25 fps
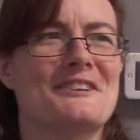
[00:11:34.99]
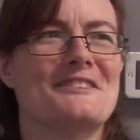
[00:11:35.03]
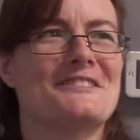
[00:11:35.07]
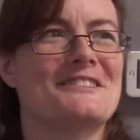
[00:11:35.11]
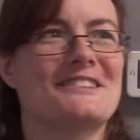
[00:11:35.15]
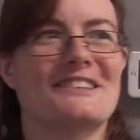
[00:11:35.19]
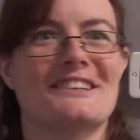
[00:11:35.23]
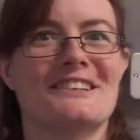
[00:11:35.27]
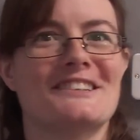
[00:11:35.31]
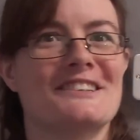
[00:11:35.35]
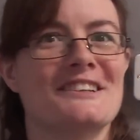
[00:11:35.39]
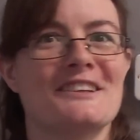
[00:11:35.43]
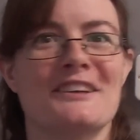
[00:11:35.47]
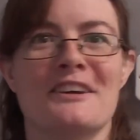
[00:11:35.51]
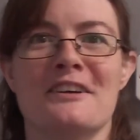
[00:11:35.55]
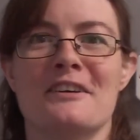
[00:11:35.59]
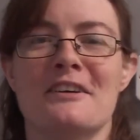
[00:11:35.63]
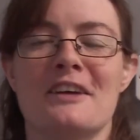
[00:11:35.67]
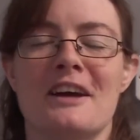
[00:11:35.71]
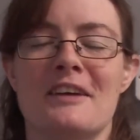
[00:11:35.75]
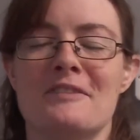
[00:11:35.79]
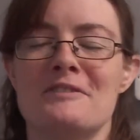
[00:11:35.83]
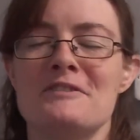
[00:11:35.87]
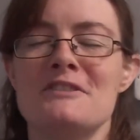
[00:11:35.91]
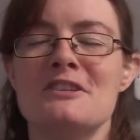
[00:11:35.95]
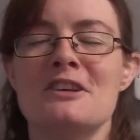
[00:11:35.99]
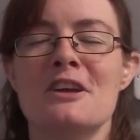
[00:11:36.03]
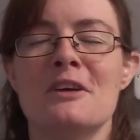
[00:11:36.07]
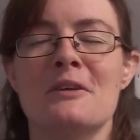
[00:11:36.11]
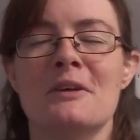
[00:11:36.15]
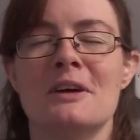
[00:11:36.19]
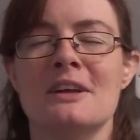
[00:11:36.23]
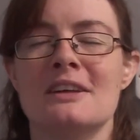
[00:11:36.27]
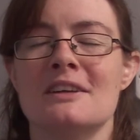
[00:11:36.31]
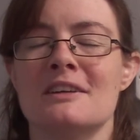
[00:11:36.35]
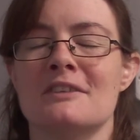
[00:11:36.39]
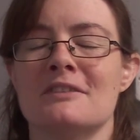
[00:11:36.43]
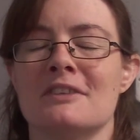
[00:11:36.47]
I was like, I don't know, I have no
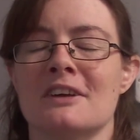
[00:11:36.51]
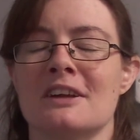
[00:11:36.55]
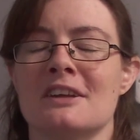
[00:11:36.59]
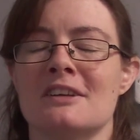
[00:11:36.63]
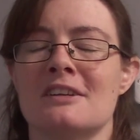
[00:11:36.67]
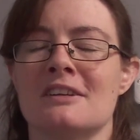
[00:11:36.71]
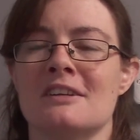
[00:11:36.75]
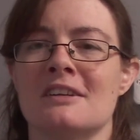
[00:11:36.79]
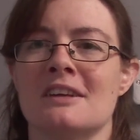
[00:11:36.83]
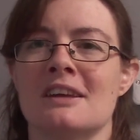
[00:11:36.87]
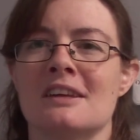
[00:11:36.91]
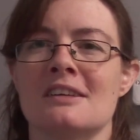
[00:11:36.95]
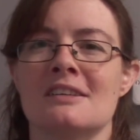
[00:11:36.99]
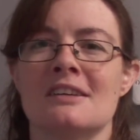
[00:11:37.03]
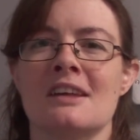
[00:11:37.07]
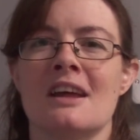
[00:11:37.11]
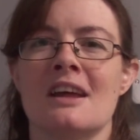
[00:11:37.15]
idea if I can do this.